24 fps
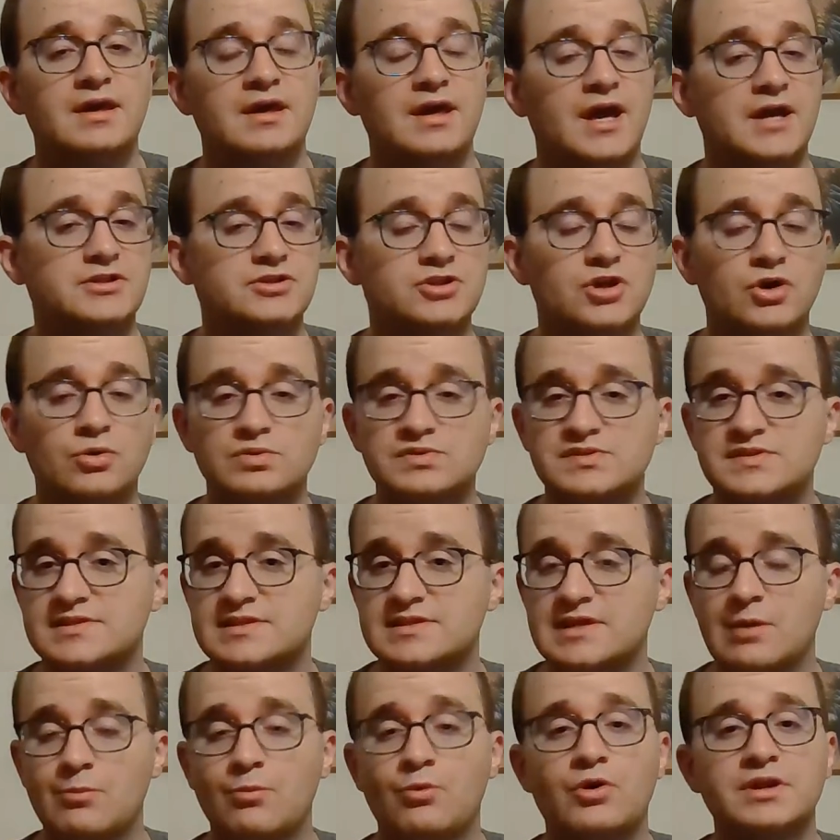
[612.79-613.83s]
And, you know, when
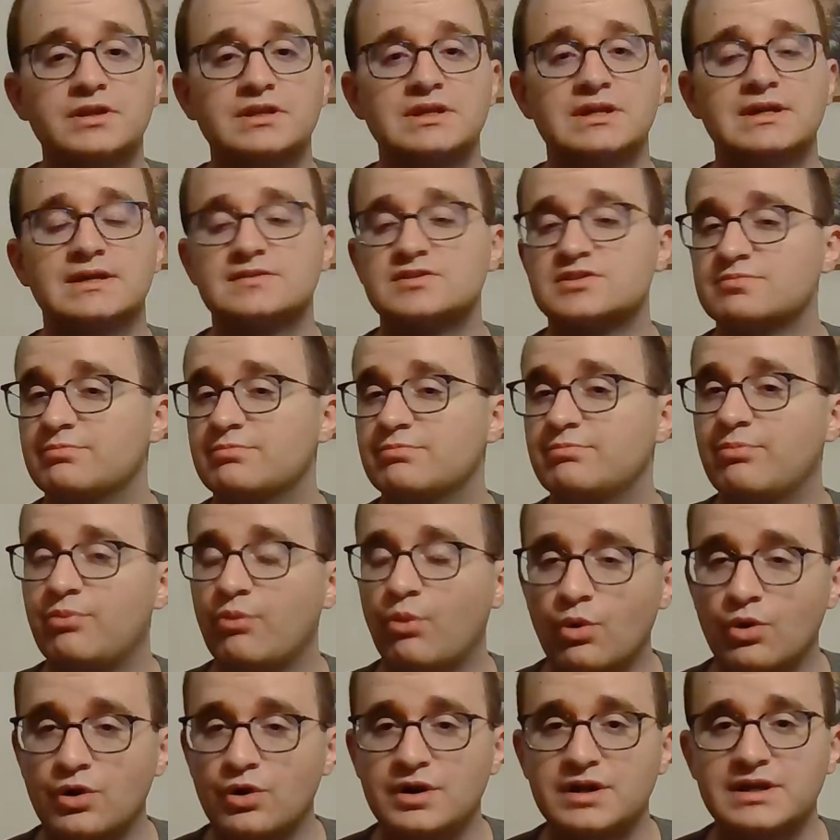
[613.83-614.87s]
someone gets
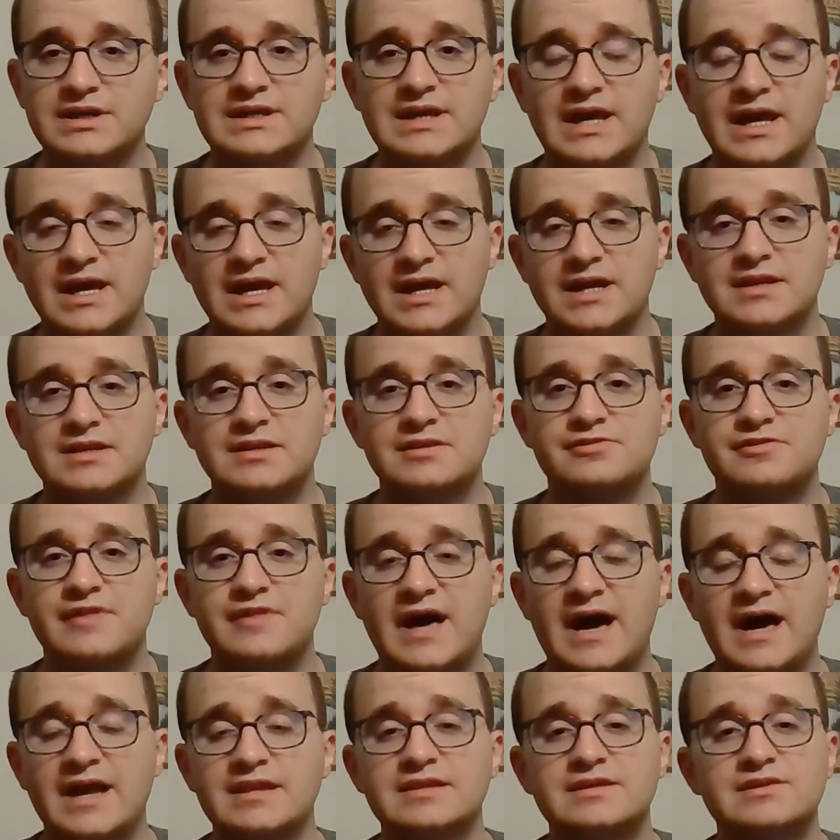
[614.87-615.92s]
born again,
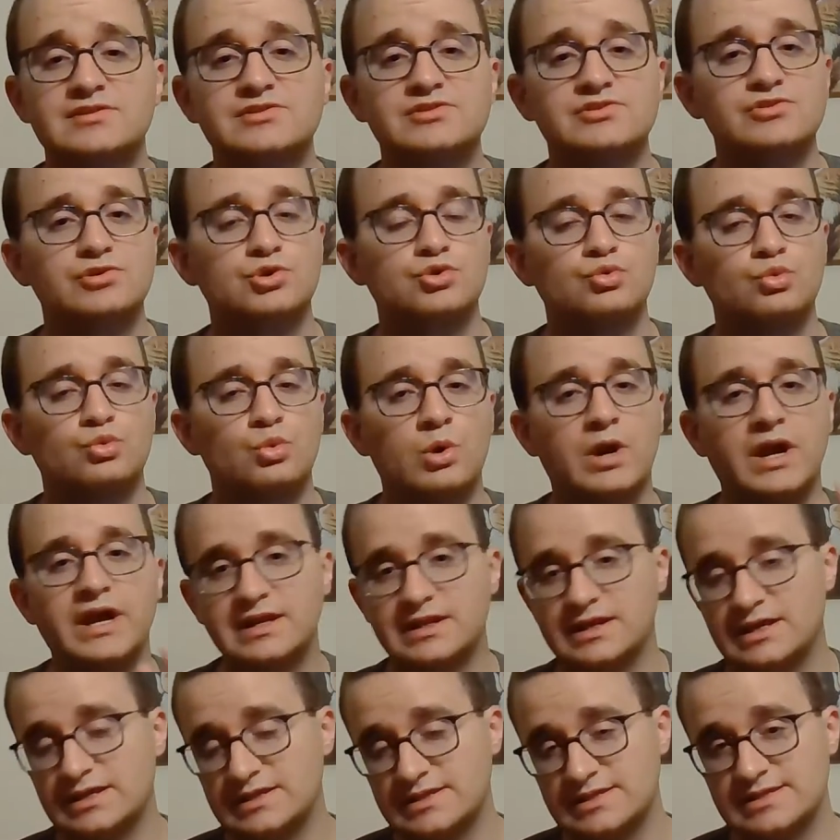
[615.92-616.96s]
that is the
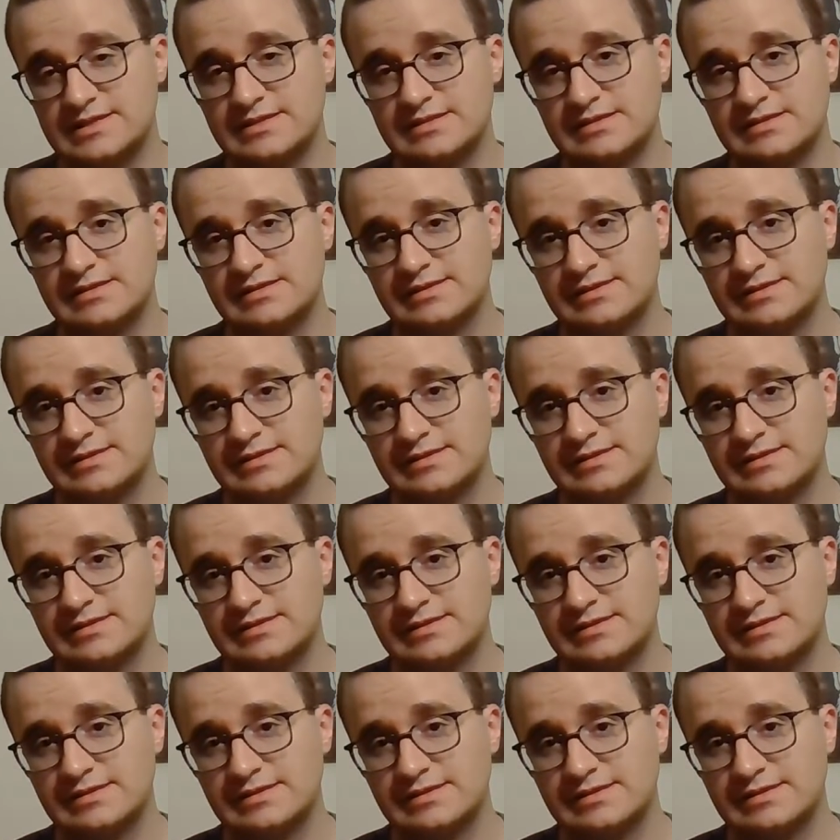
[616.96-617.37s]
greatest.